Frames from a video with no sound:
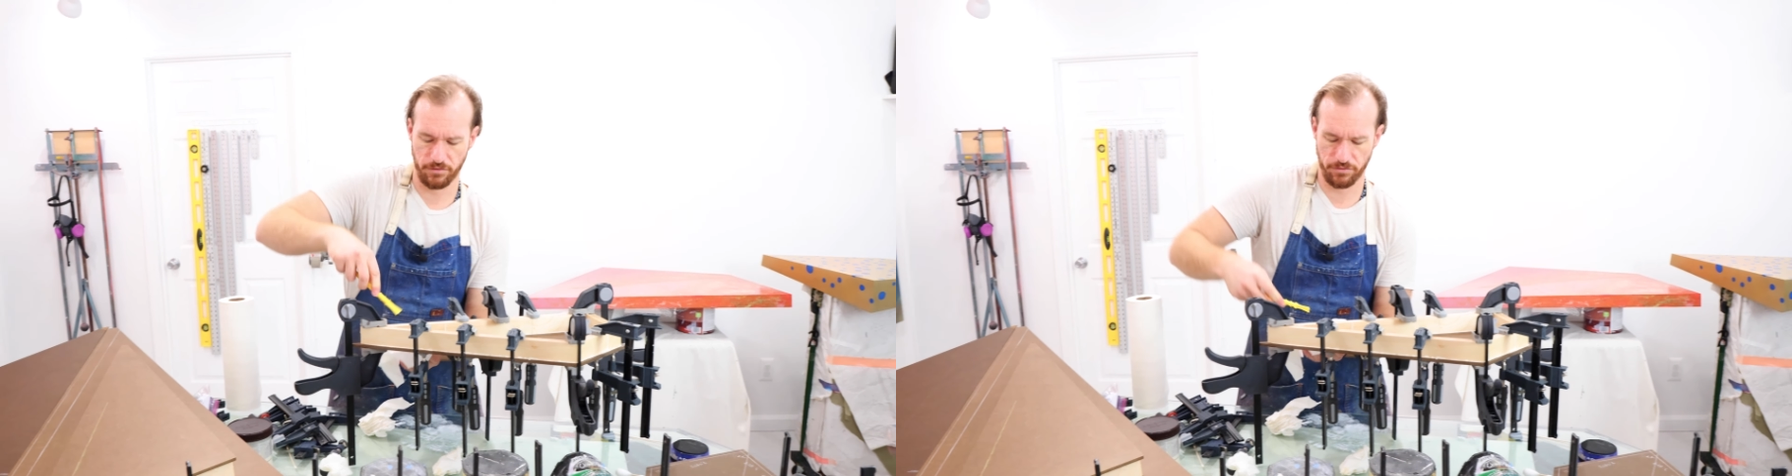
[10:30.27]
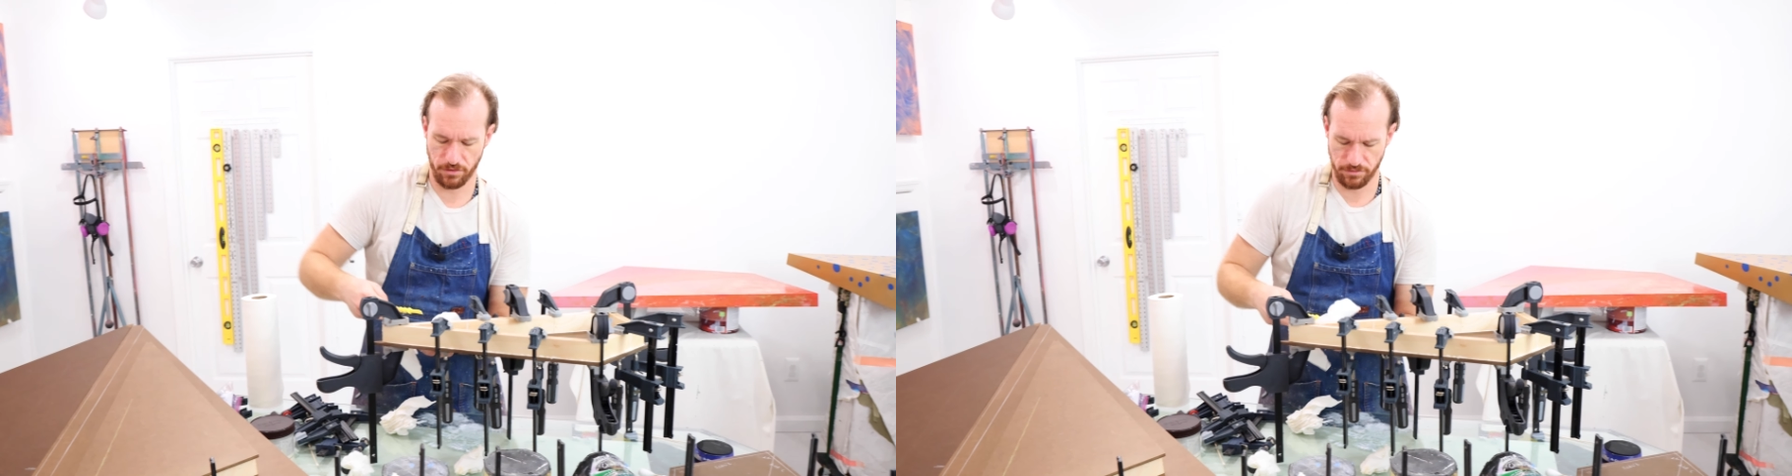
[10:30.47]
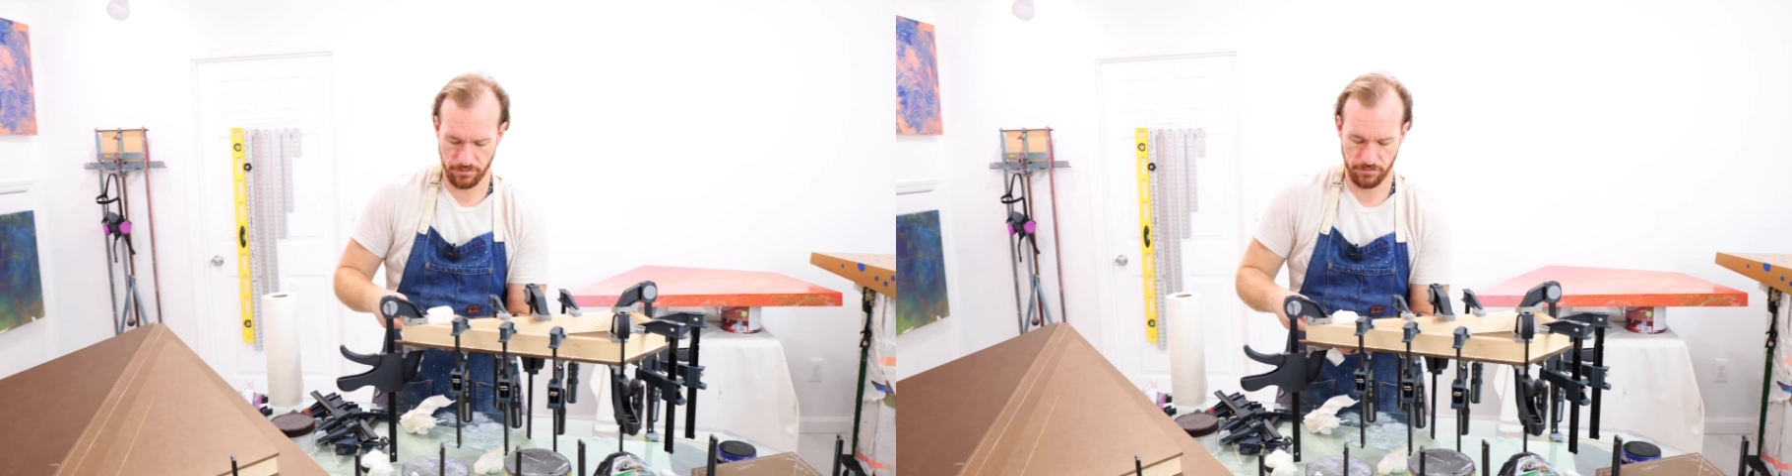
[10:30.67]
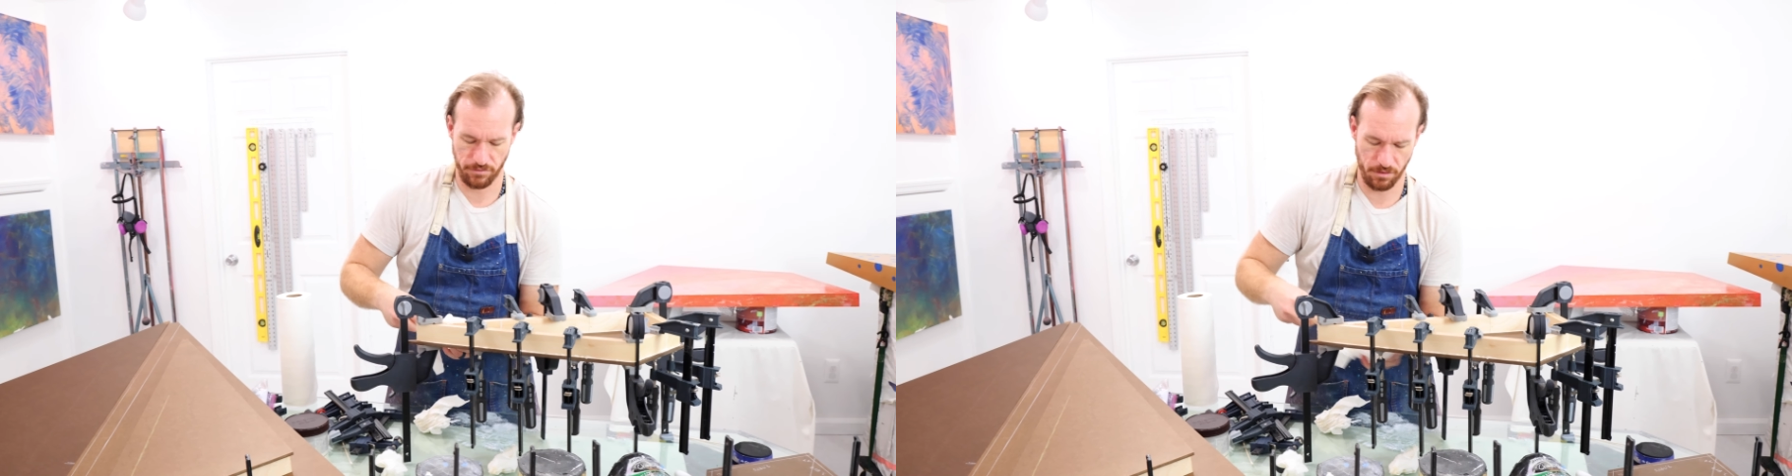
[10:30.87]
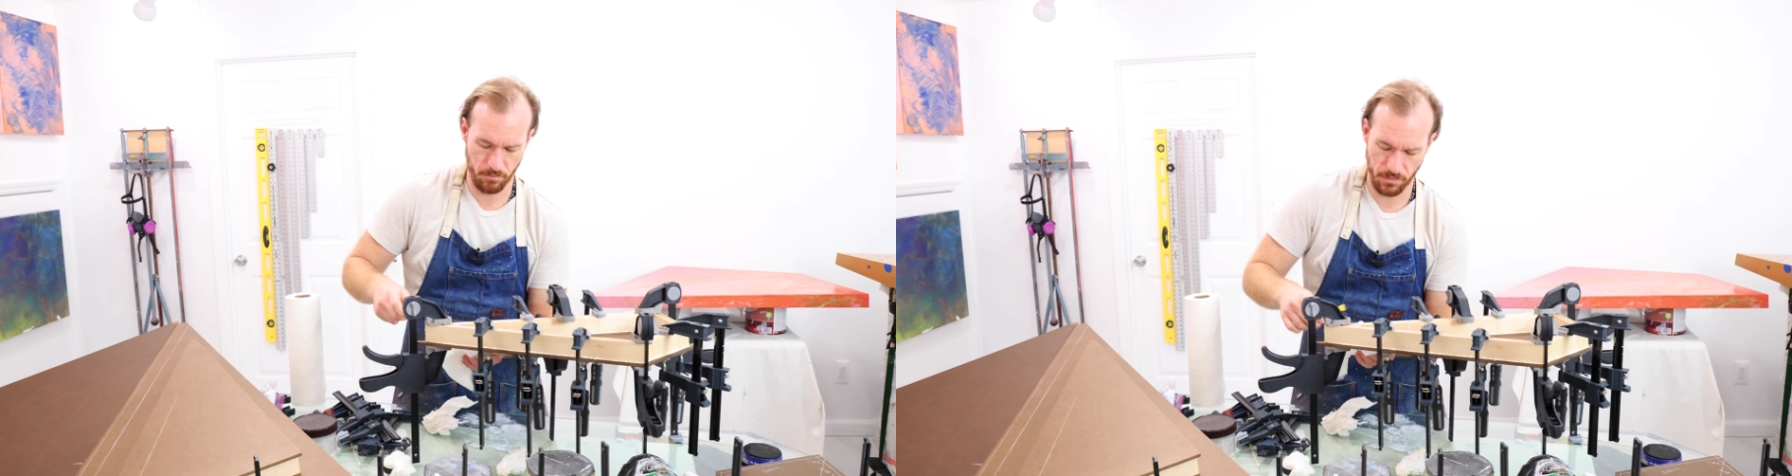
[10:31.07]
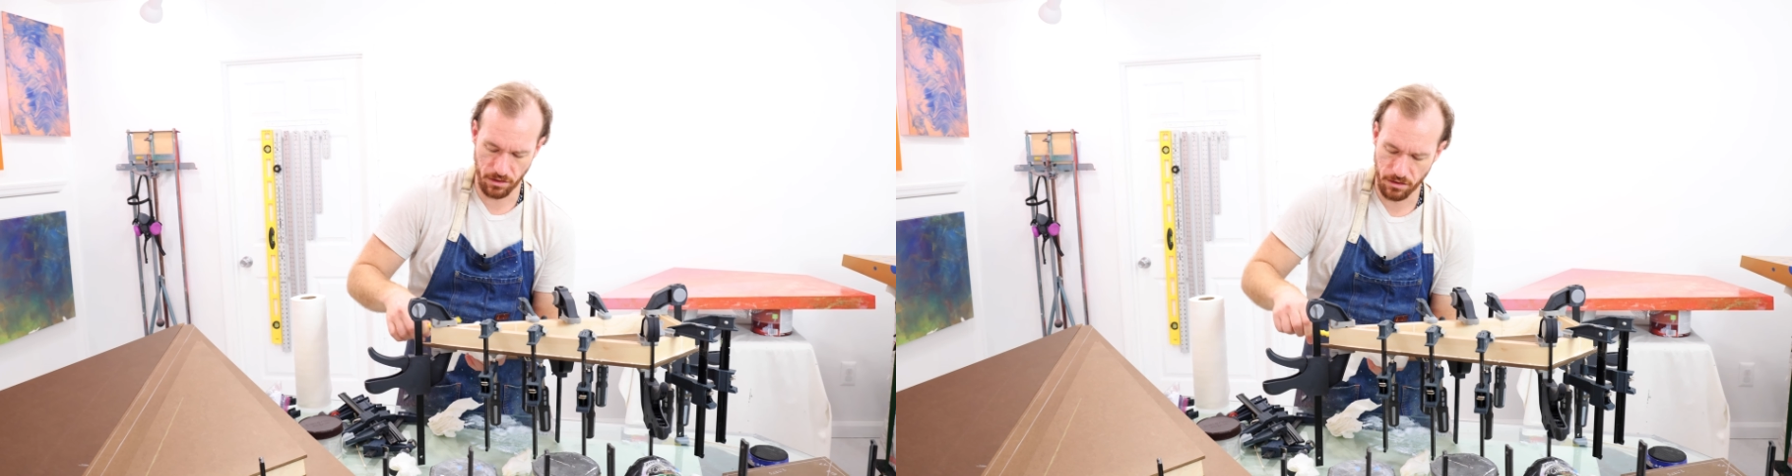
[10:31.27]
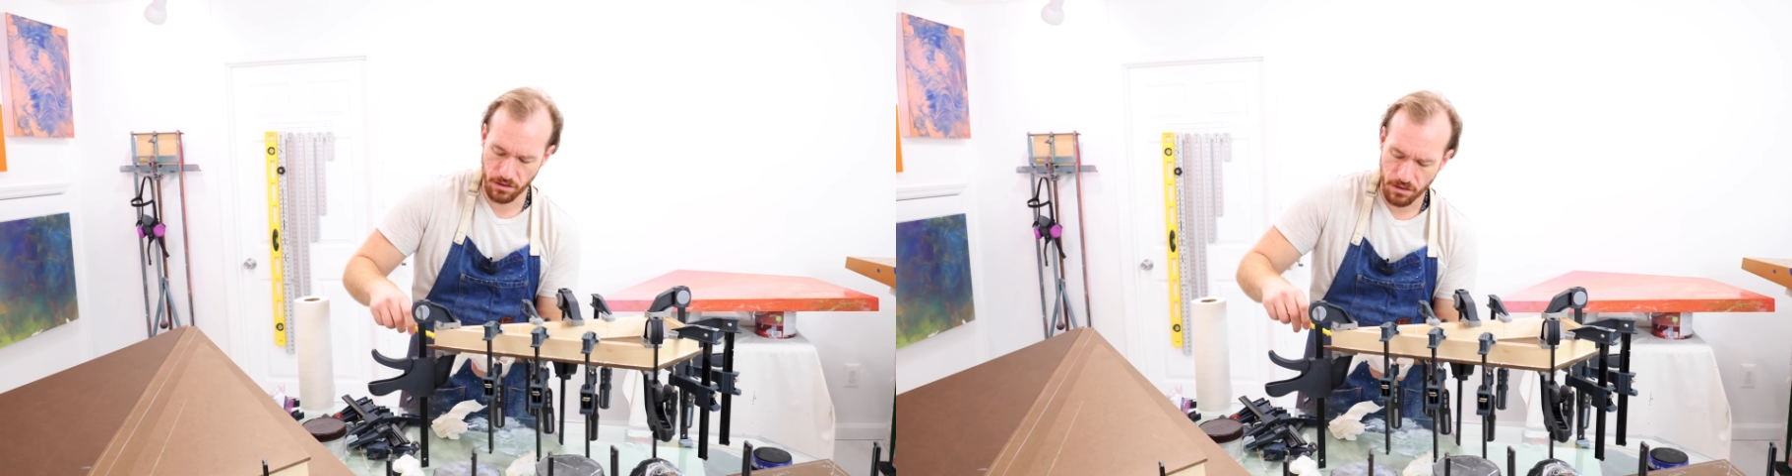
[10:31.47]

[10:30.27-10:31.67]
I've heard some